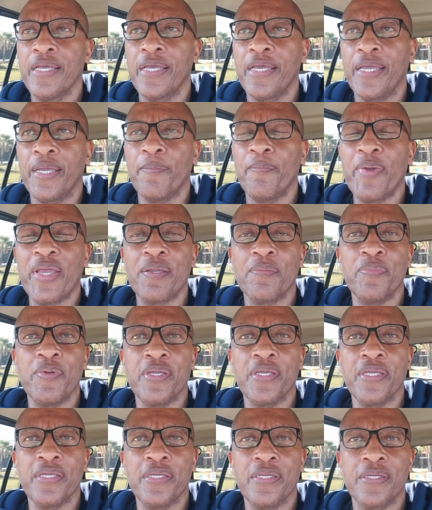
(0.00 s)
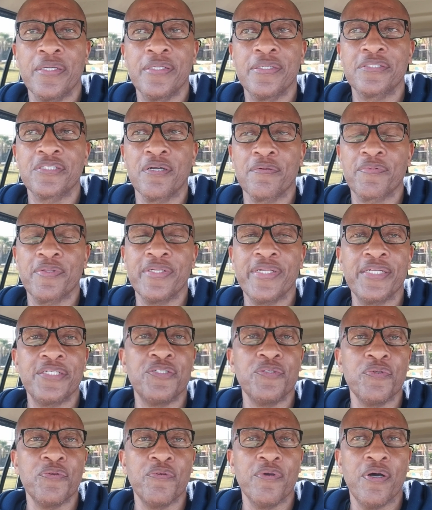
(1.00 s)
It may be something that
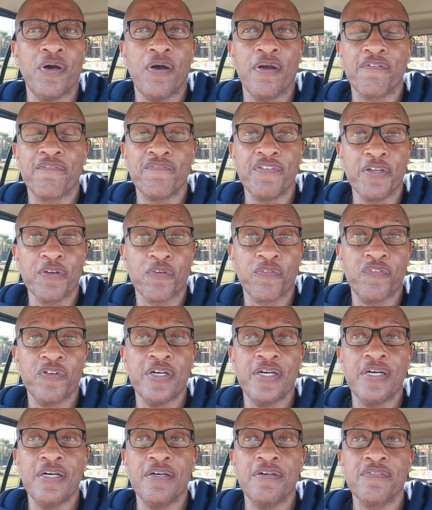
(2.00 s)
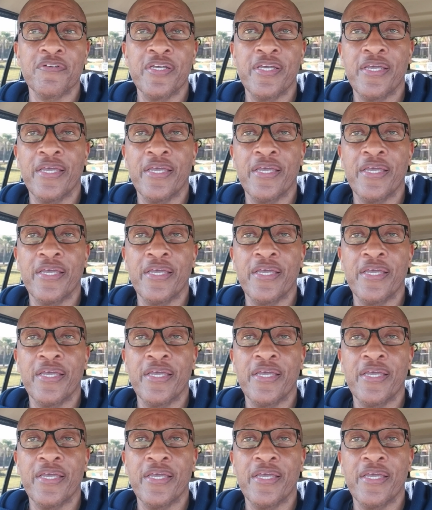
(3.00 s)
you are fearful of,